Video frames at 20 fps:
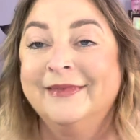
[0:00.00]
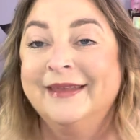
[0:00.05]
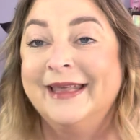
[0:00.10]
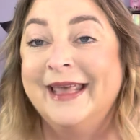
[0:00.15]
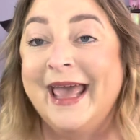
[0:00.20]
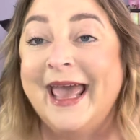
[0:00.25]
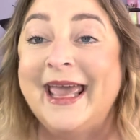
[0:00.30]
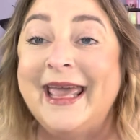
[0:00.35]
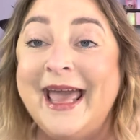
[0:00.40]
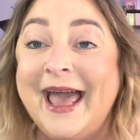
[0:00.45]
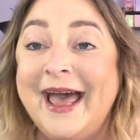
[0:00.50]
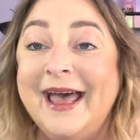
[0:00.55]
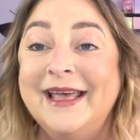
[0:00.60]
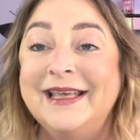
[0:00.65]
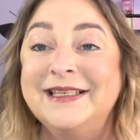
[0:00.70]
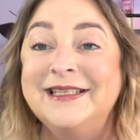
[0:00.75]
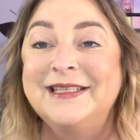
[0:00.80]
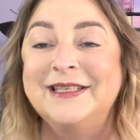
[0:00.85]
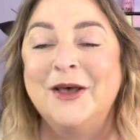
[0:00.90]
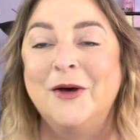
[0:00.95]
Hey
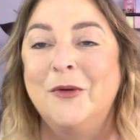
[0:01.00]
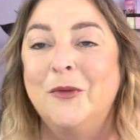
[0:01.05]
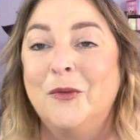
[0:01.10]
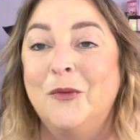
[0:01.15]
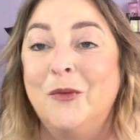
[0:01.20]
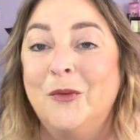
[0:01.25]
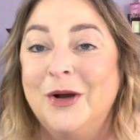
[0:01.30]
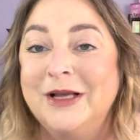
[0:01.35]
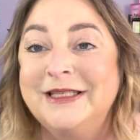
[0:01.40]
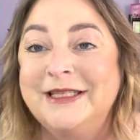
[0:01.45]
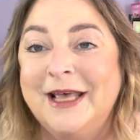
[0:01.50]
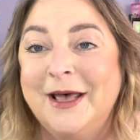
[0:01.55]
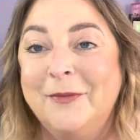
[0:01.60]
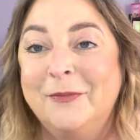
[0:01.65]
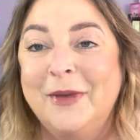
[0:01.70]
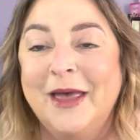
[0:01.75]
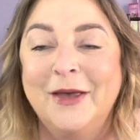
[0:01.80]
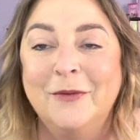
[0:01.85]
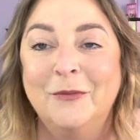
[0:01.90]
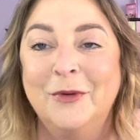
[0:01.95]
guys, what's
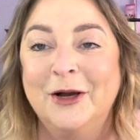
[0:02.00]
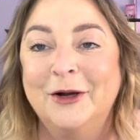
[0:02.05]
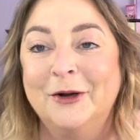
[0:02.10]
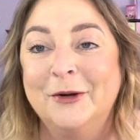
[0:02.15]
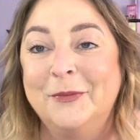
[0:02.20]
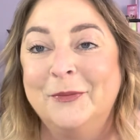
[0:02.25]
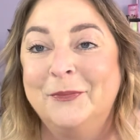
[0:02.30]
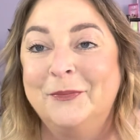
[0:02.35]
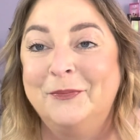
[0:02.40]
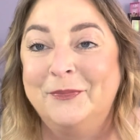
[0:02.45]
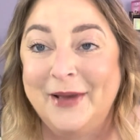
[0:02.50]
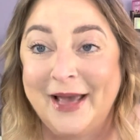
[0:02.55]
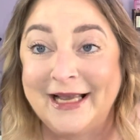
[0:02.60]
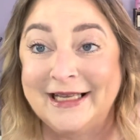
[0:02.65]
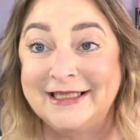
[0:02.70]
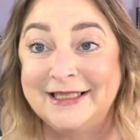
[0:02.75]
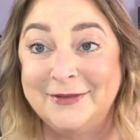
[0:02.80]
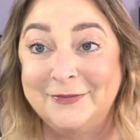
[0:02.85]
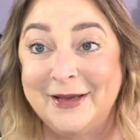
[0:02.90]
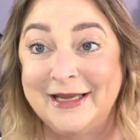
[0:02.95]
up and welcome
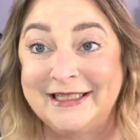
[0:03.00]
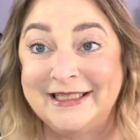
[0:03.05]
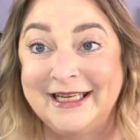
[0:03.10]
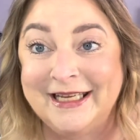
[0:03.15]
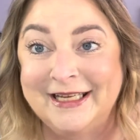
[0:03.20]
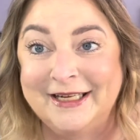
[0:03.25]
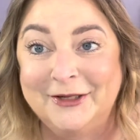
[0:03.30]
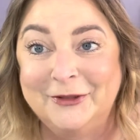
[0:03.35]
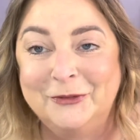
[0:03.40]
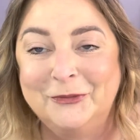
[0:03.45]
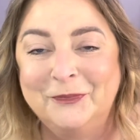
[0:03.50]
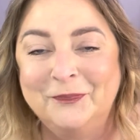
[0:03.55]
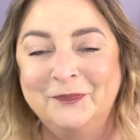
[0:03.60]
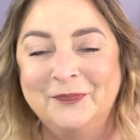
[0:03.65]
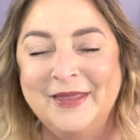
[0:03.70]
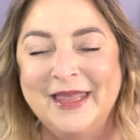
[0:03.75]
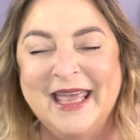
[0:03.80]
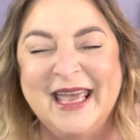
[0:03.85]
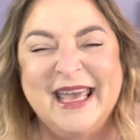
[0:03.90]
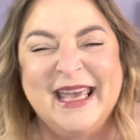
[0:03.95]
back to my channel.
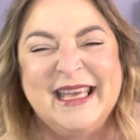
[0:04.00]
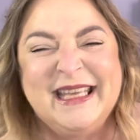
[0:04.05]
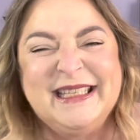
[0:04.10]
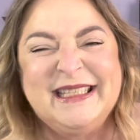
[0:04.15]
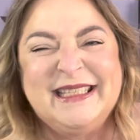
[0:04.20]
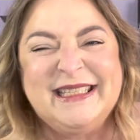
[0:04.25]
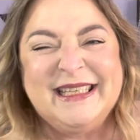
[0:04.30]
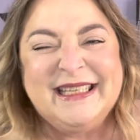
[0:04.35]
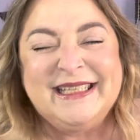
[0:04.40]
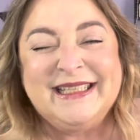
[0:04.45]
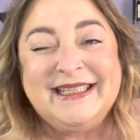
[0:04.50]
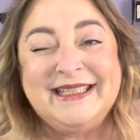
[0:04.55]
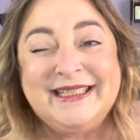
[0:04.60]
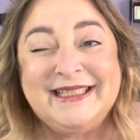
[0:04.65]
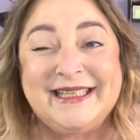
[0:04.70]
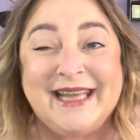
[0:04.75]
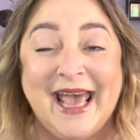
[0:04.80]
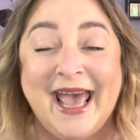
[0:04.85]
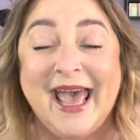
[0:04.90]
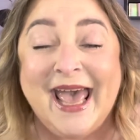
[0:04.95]

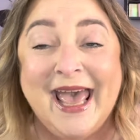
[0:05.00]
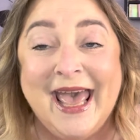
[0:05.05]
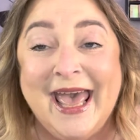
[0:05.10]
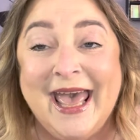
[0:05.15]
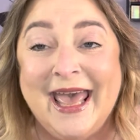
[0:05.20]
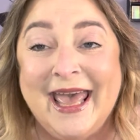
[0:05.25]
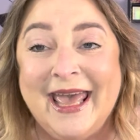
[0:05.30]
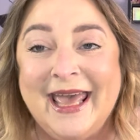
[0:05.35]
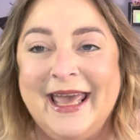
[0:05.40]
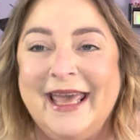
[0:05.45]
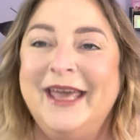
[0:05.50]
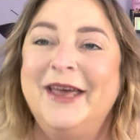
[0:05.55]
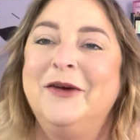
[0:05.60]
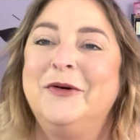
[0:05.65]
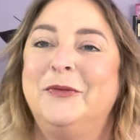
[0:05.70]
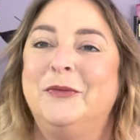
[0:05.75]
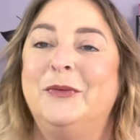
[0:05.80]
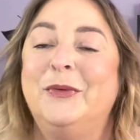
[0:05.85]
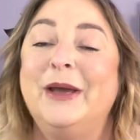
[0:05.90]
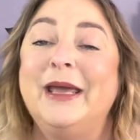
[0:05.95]
Today
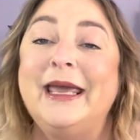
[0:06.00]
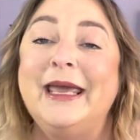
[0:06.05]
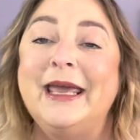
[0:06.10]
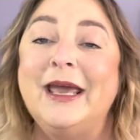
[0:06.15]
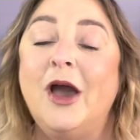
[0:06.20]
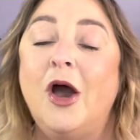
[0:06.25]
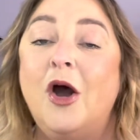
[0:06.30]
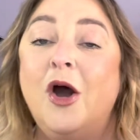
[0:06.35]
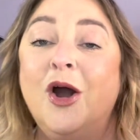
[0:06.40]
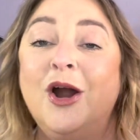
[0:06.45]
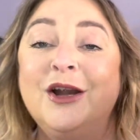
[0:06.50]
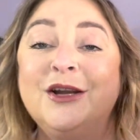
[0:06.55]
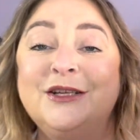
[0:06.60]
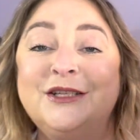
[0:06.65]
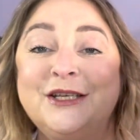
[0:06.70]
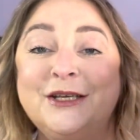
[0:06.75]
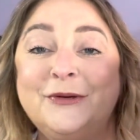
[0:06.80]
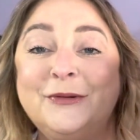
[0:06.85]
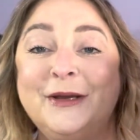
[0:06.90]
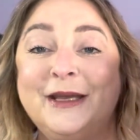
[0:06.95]
we are
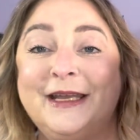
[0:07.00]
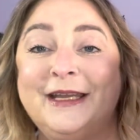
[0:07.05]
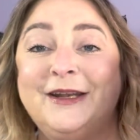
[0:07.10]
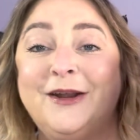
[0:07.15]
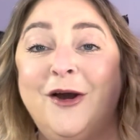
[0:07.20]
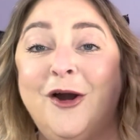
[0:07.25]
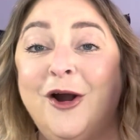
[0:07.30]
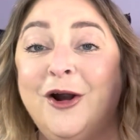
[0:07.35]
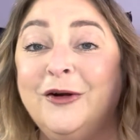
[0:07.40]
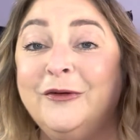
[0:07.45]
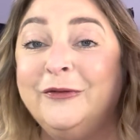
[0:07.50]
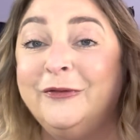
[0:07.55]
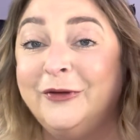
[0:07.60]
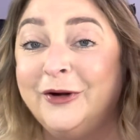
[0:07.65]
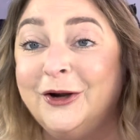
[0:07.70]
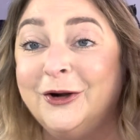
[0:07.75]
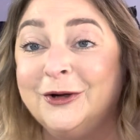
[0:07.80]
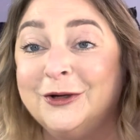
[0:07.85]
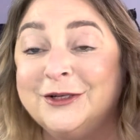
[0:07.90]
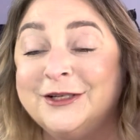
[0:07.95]
doing our
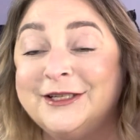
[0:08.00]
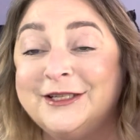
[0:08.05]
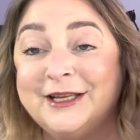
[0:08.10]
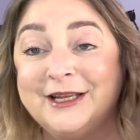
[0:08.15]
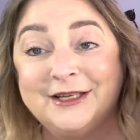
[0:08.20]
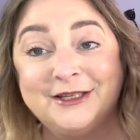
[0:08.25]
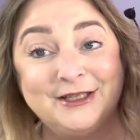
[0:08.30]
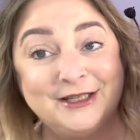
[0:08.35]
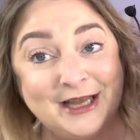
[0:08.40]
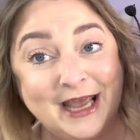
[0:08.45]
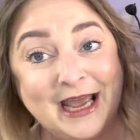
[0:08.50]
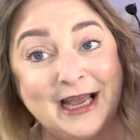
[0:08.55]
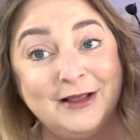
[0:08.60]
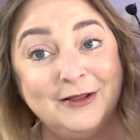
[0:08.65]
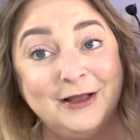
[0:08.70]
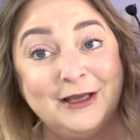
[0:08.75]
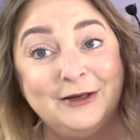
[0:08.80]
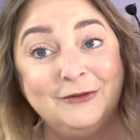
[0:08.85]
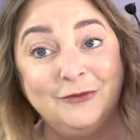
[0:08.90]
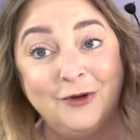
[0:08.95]
first
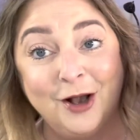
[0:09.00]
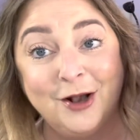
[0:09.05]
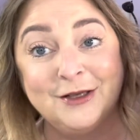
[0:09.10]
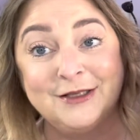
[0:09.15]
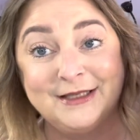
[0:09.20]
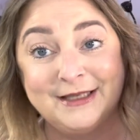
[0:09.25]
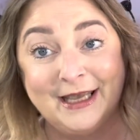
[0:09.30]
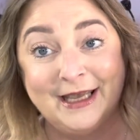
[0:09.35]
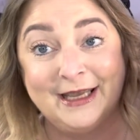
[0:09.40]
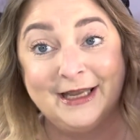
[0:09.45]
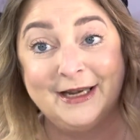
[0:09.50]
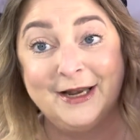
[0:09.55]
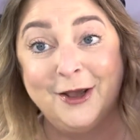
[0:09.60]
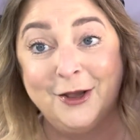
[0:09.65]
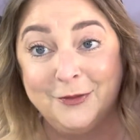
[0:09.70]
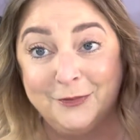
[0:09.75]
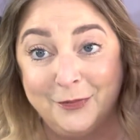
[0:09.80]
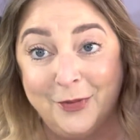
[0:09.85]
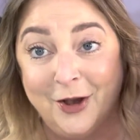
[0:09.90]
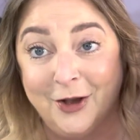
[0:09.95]
Jaclyn Roxanne
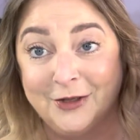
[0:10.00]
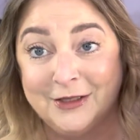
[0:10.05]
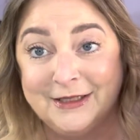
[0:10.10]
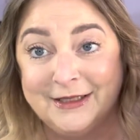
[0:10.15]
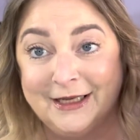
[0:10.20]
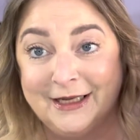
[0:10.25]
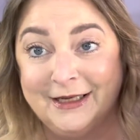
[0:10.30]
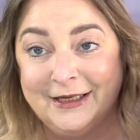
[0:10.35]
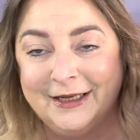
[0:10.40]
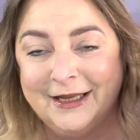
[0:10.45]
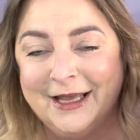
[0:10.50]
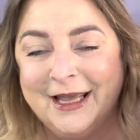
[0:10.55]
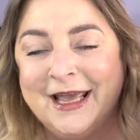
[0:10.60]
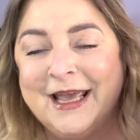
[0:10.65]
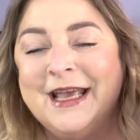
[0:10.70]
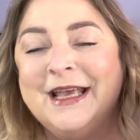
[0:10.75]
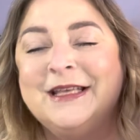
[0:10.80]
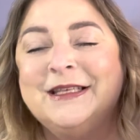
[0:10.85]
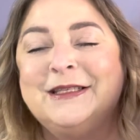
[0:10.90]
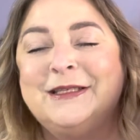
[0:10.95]
unboxing.
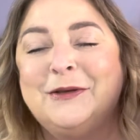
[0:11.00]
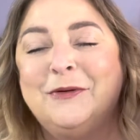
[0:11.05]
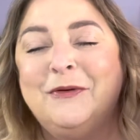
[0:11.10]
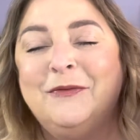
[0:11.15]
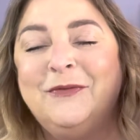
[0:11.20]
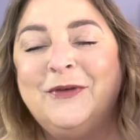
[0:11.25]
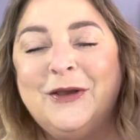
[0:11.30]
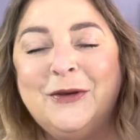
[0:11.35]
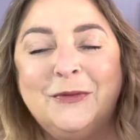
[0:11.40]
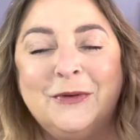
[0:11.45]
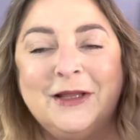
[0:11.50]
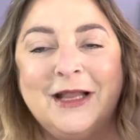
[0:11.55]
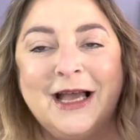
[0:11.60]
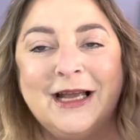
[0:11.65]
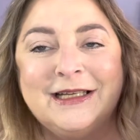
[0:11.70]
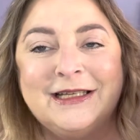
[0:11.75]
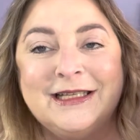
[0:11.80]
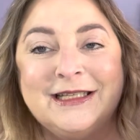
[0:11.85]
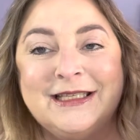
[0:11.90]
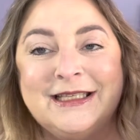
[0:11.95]
So if you would
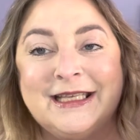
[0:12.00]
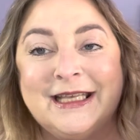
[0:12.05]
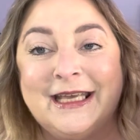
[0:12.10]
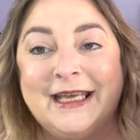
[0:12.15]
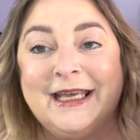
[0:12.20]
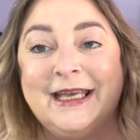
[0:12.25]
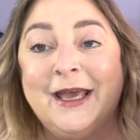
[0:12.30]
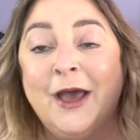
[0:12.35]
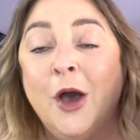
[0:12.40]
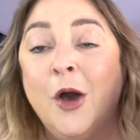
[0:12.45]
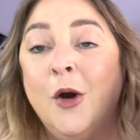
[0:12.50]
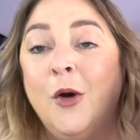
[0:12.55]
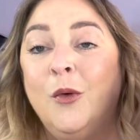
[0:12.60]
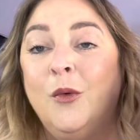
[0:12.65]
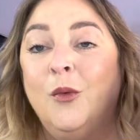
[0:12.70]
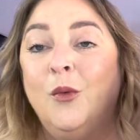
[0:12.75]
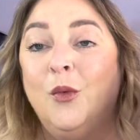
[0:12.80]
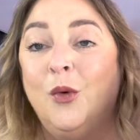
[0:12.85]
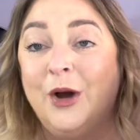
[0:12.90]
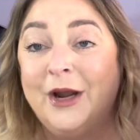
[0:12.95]
like to see
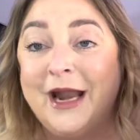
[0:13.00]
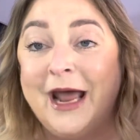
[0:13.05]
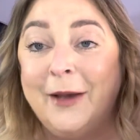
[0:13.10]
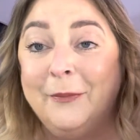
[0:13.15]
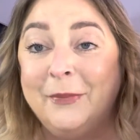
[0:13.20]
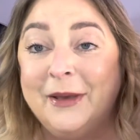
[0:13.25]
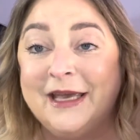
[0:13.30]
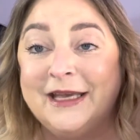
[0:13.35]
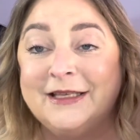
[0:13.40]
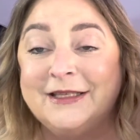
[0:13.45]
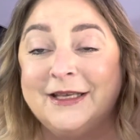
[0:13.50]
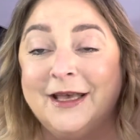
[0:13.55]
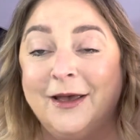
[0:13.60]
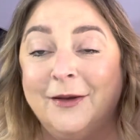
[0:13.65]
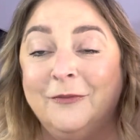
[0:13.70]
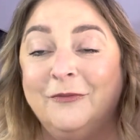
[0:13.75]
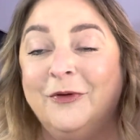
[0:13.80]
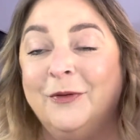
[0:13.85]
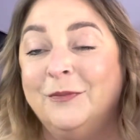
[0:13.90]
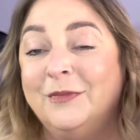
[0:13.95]
what I picked
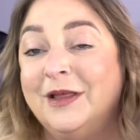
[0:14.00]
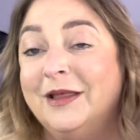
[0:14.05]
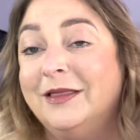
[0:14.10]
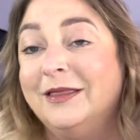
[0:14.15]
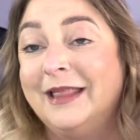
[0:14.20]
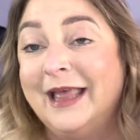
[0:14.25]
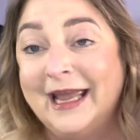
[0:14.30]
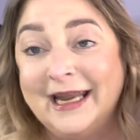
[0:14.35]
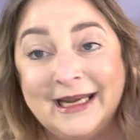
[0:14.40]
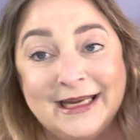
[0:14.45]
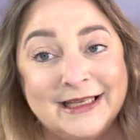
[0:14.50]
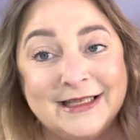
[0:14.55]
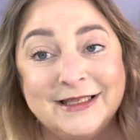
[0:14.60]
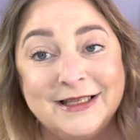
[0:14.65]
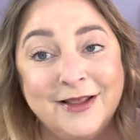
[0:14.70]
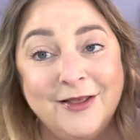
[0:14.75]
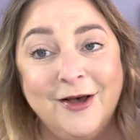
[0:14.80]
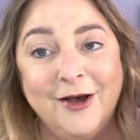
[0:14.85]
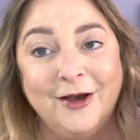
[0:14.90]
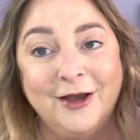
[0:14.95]
up from the latest
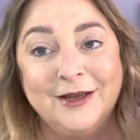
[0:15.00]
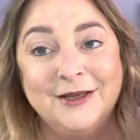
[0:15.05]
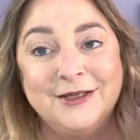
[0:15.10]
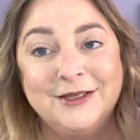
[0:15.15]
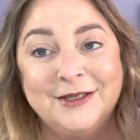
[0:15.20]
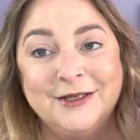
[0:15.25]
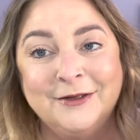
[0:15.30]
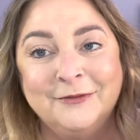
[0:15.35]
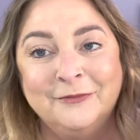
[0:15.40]
launch,